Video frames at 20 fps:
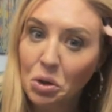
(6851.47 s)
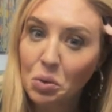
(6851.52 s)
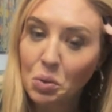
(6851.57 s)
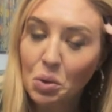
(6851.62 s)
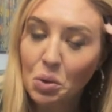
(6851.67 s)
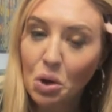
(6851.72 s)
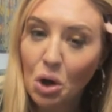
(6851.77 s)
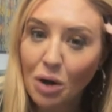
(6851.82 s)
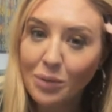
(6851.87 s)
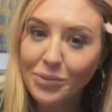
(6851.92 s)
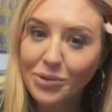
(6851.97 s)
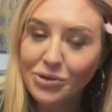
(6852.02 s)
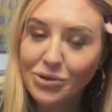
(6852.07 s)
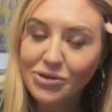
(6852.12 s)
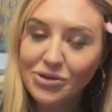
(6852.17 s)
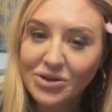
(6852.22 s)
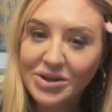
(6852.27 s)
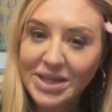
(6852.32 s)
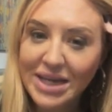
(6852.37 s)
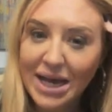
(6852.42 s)
We're
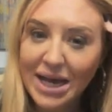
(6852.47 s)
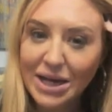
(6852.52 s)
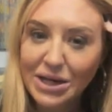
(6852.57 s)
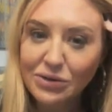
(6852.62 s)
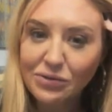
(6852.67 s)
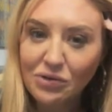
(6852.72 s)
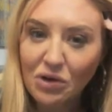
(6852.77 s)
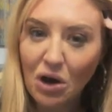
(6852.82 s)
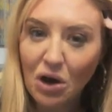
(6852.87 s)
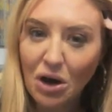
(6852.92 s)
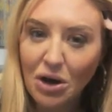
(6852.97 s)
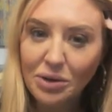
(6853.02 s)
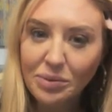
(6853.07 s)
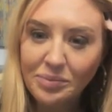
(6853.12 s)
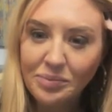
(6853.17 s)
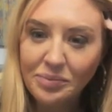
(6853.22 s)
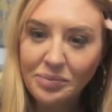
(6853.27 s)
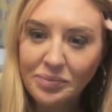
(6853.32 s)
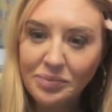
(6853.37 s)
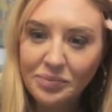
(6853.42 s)
almost to the end of
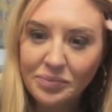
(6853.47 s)
autumn.